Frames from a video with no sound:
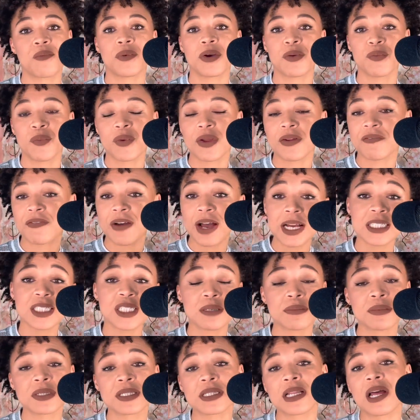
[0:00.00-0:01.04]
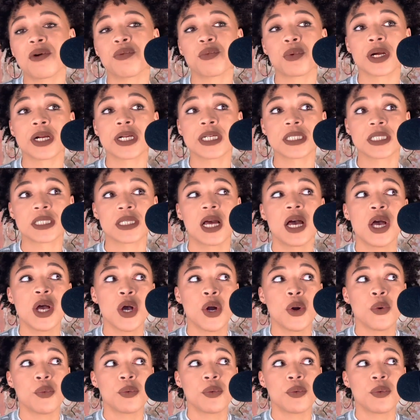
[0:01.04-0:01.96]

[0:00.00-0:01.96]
And when we find something that works,